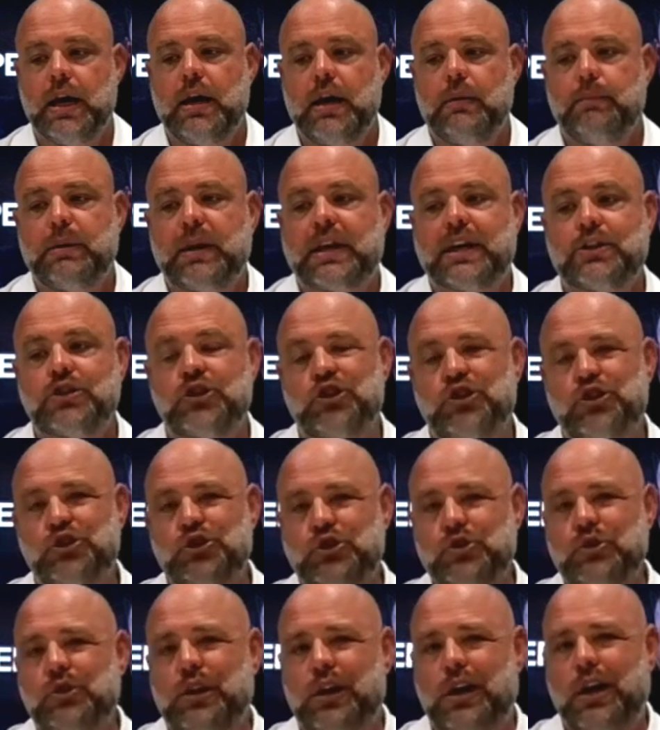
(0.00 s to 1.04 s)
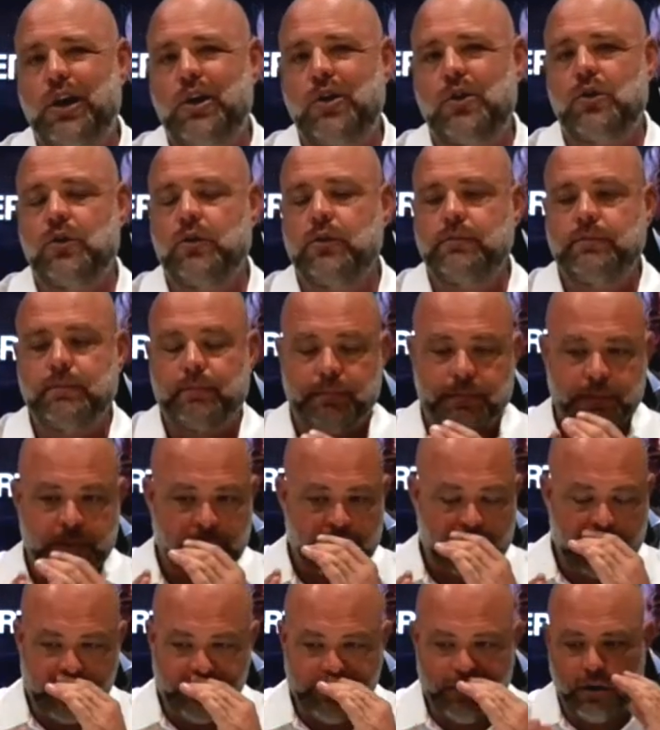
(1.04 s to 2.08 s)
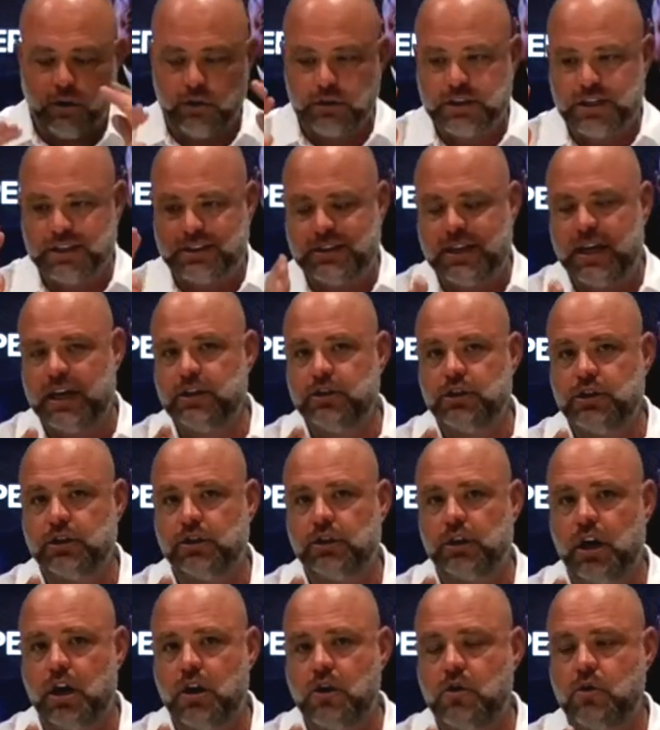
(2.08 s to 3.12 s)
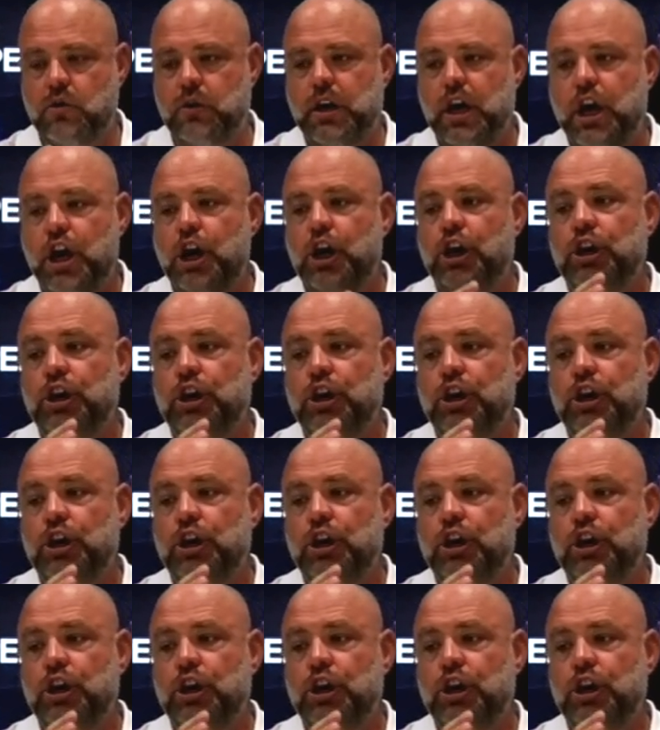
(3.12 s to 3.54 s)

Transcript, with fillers: Because a student loan, even though it's a 10-year loan,